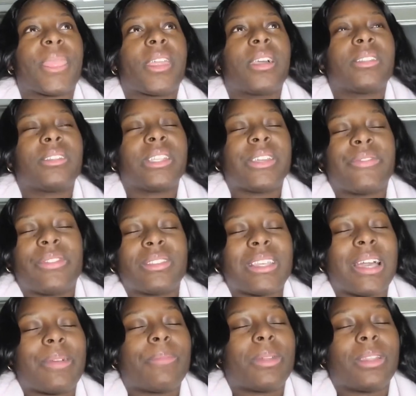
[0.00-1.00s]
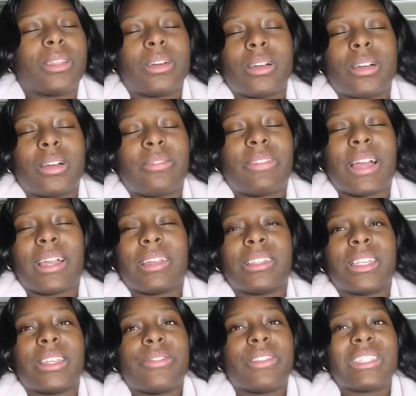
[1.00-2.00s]
a different type of love, like a
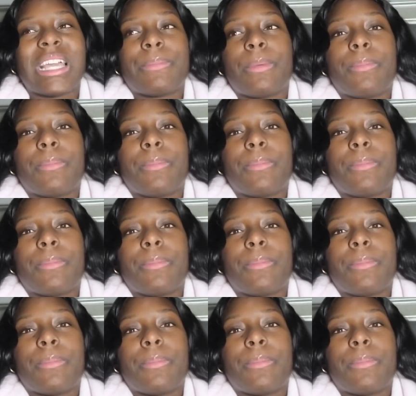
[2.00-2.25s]
different type